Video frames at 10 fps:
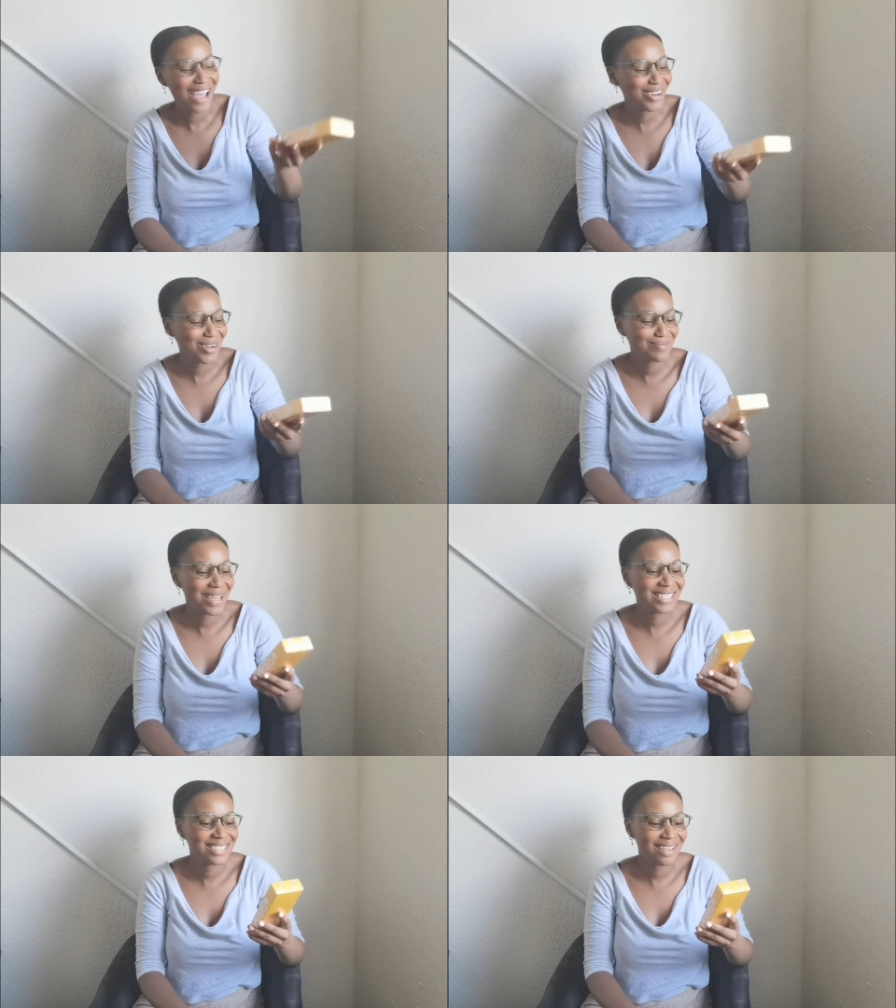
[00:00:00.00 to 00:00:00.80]
I got
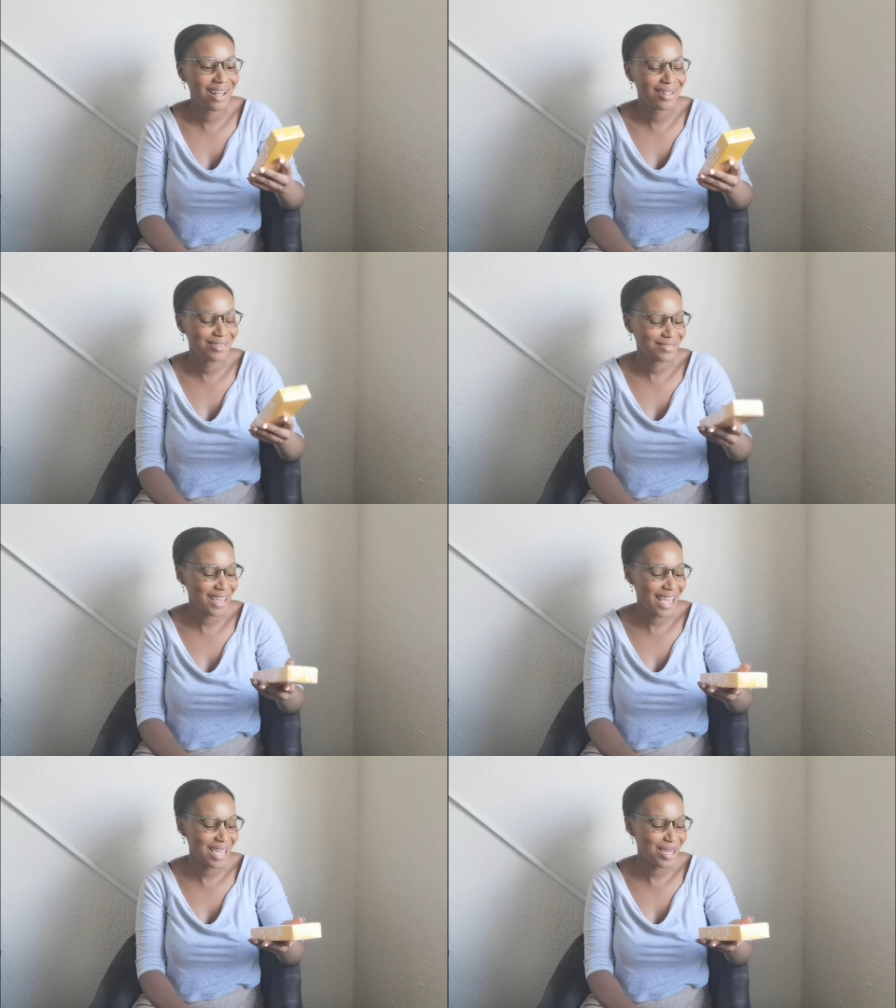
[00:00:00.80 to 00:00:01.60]
myself
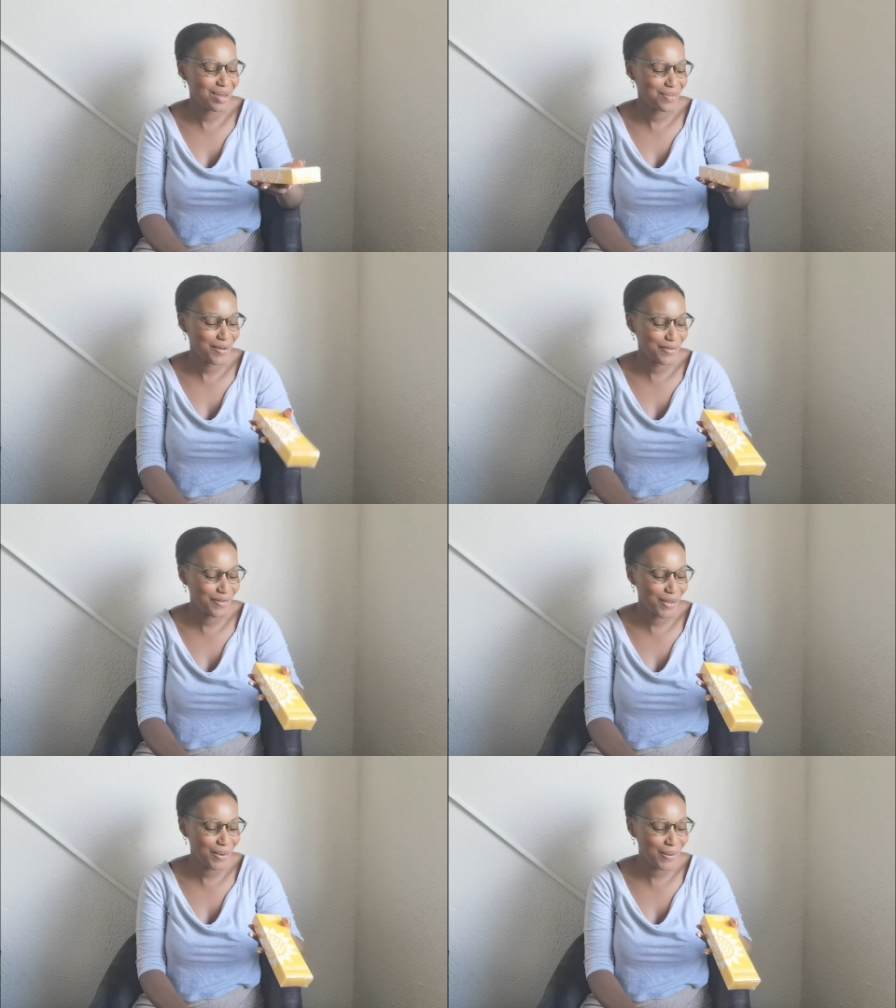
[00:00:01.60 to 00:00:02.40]
a
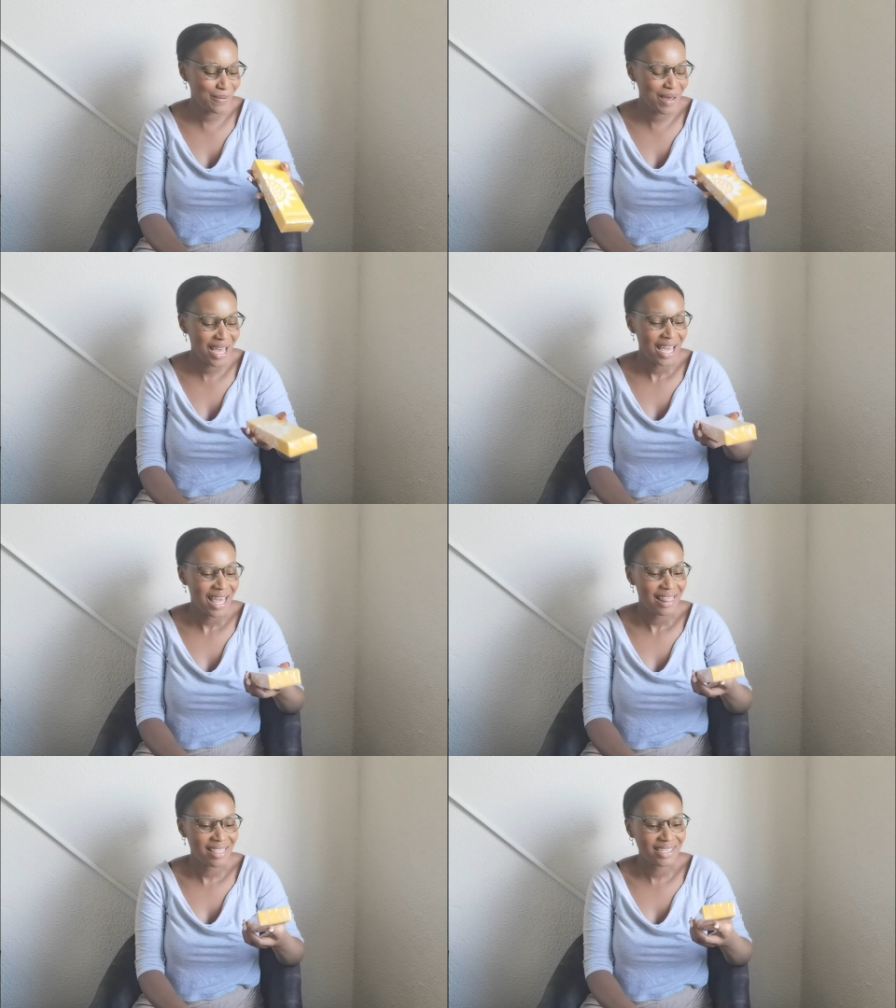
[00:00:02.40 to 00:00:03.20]
perfume.
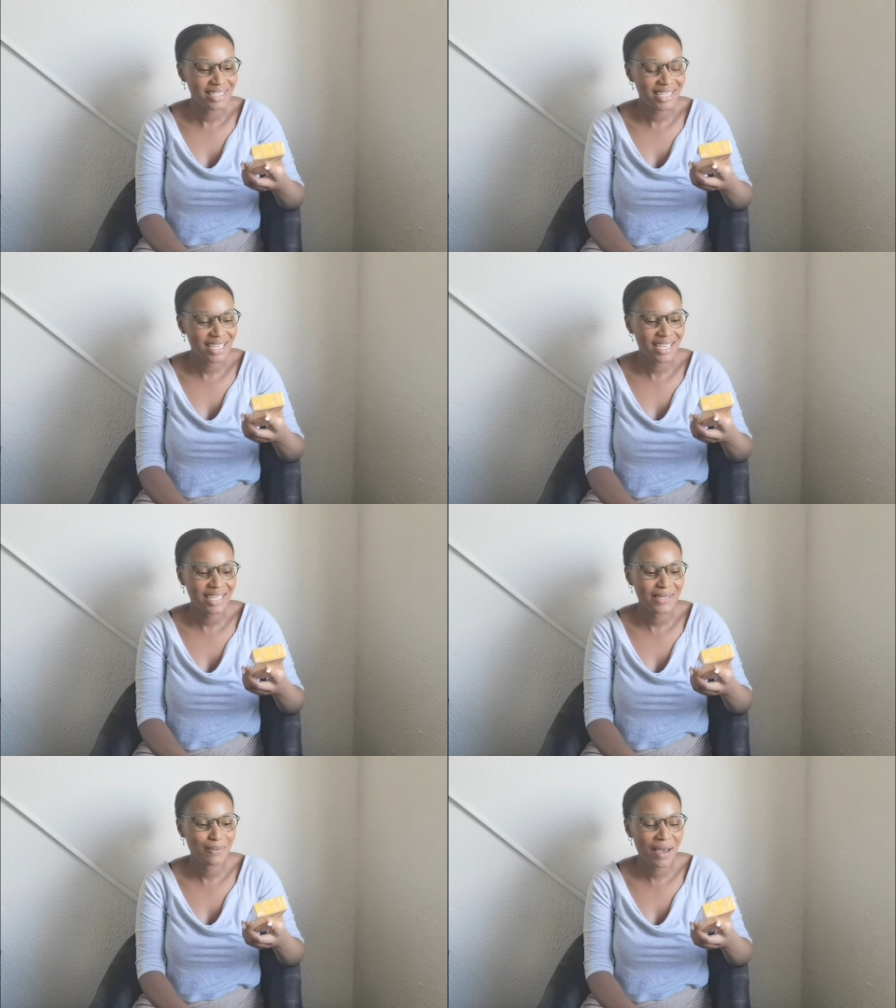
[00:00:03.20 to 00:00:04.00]
This
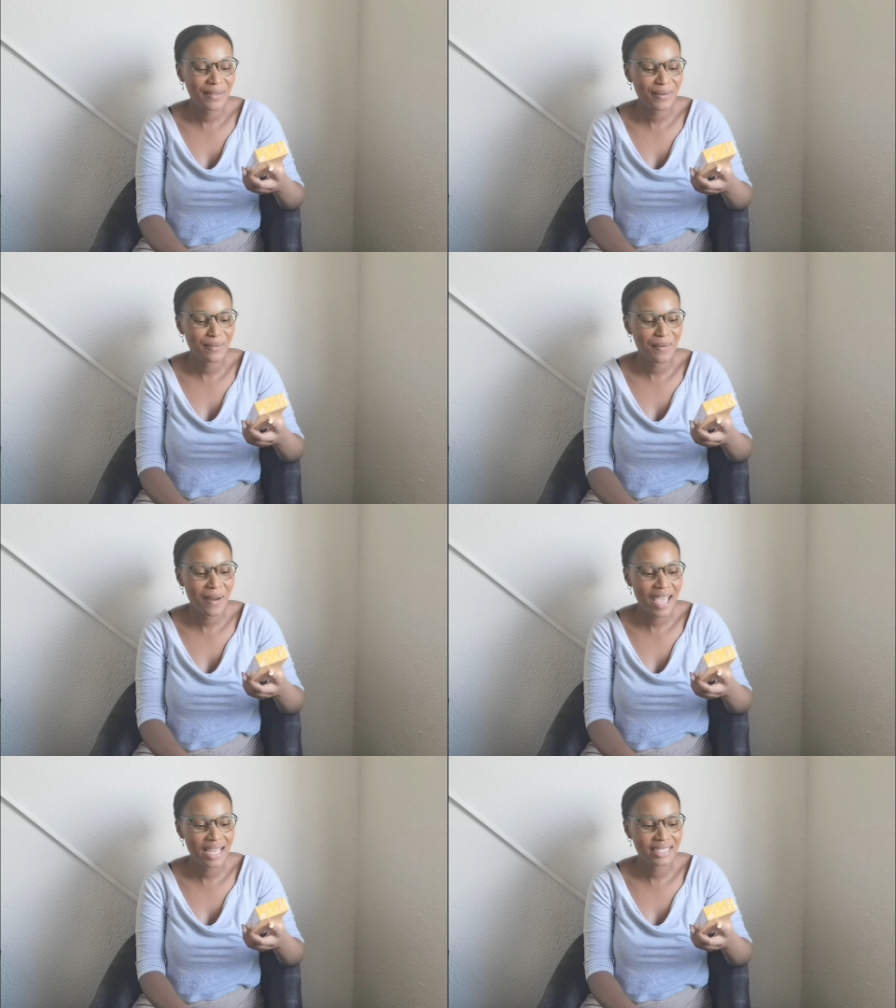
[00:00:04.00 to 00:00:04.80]
is by the
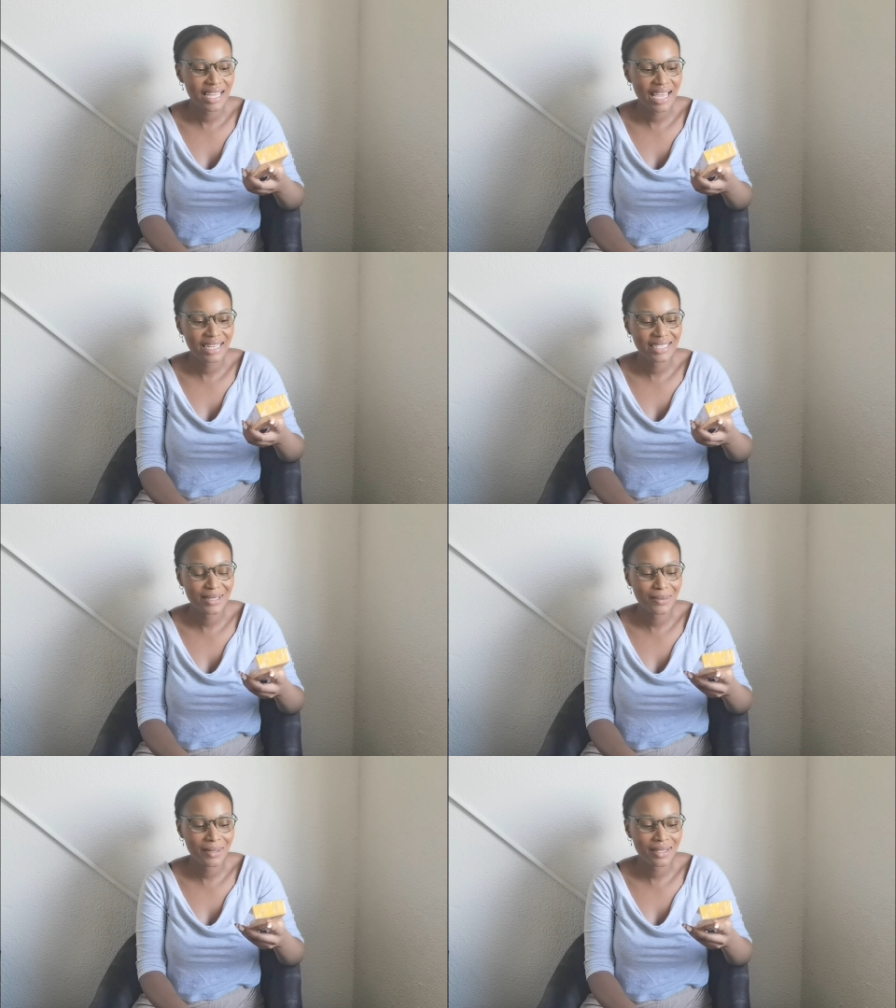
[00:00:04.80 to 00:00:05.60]
brand
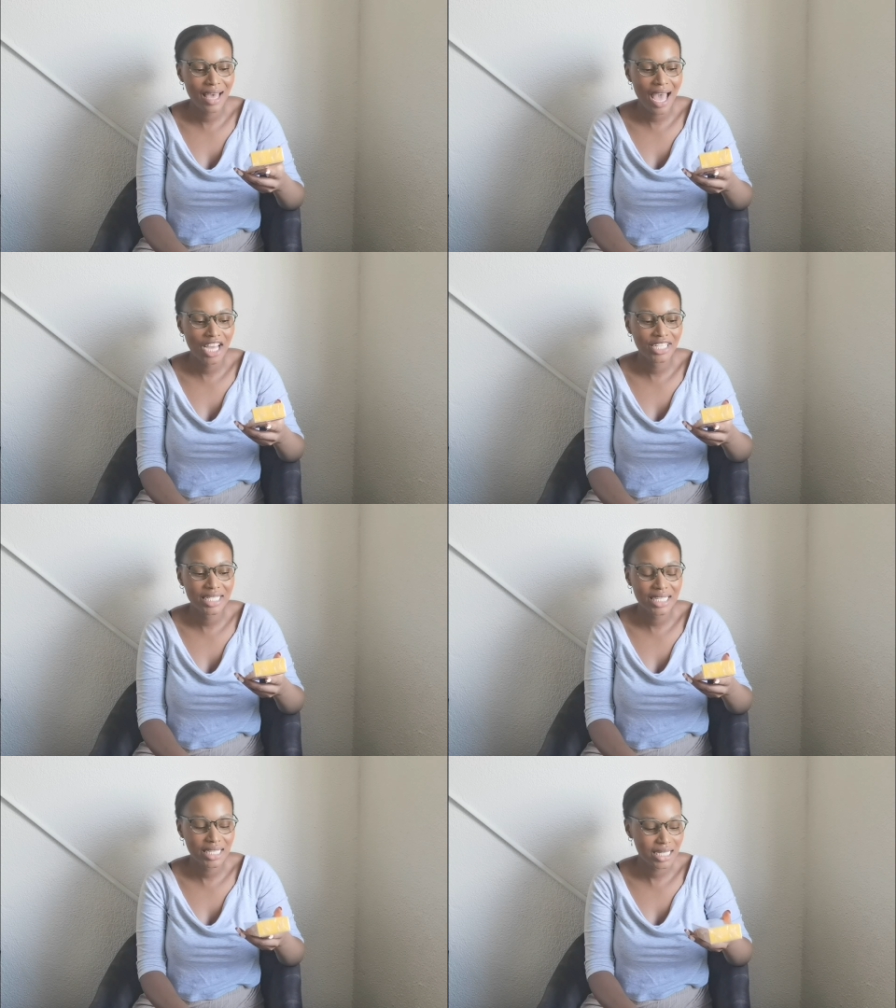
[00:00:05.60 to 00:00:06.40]
Elizabeth
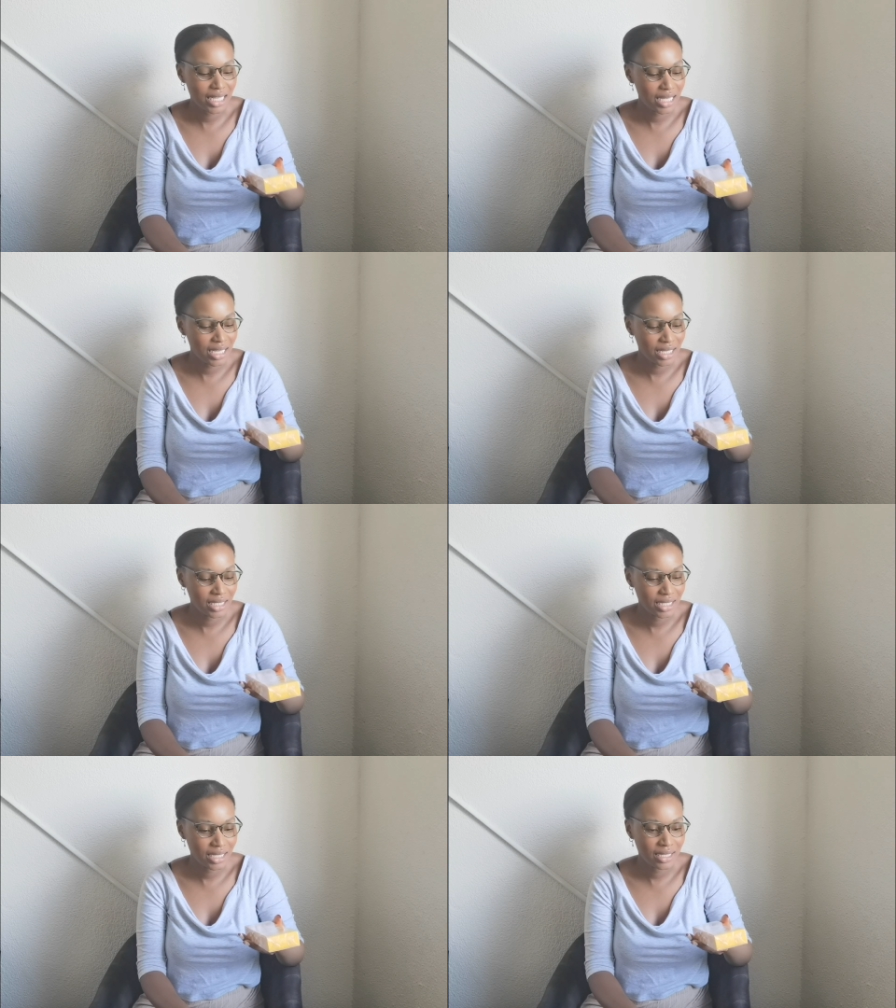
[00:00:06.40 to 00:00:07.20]
Arden.
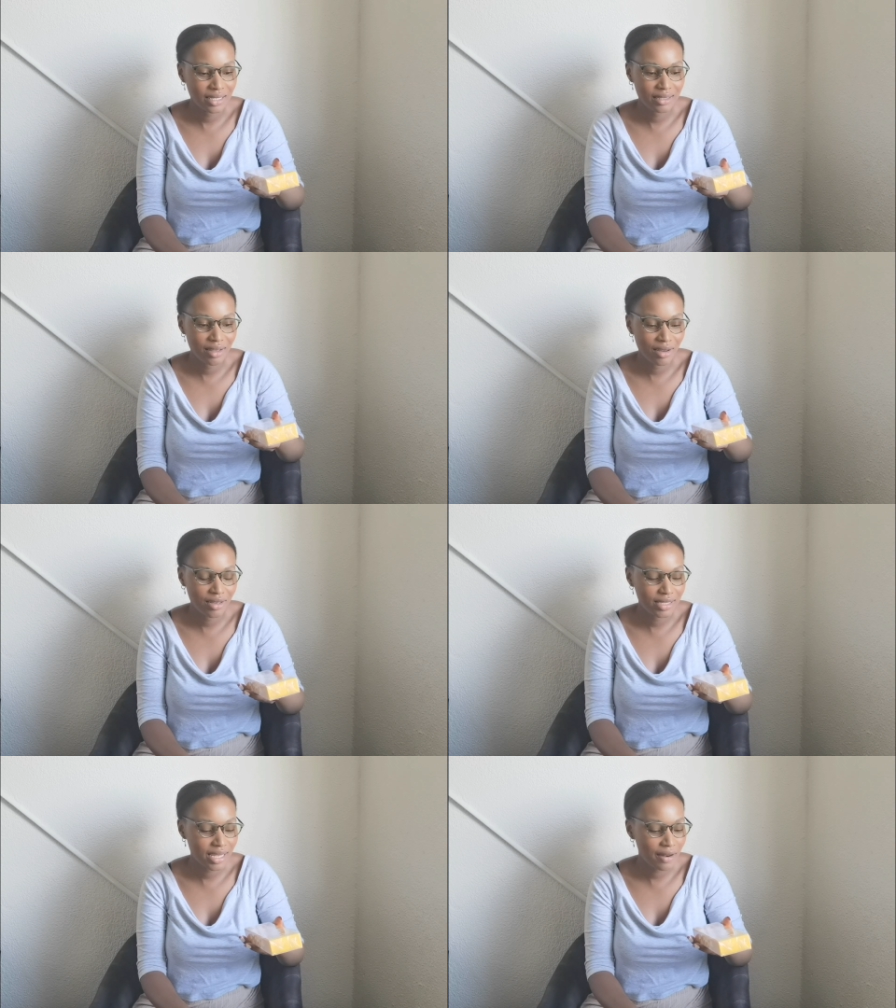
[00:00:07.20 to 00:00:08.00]
It is the
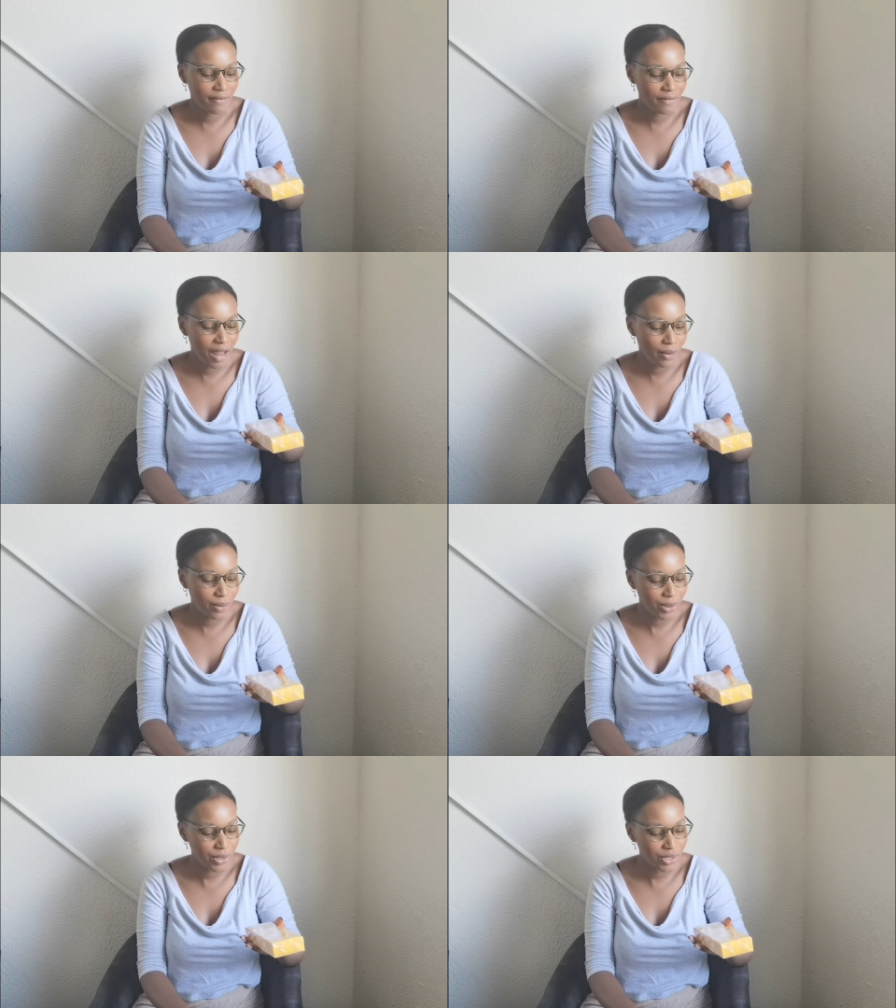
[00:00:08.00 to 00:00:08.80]

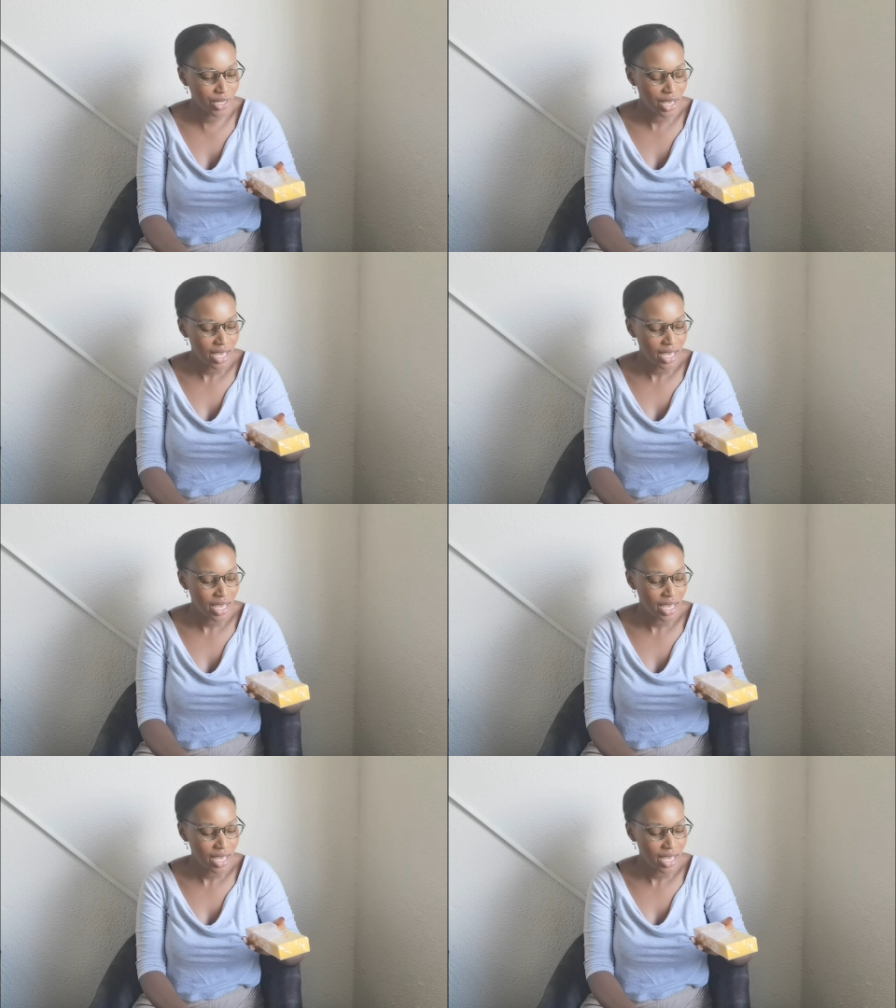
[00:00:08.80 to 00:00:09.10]
Sunflowers.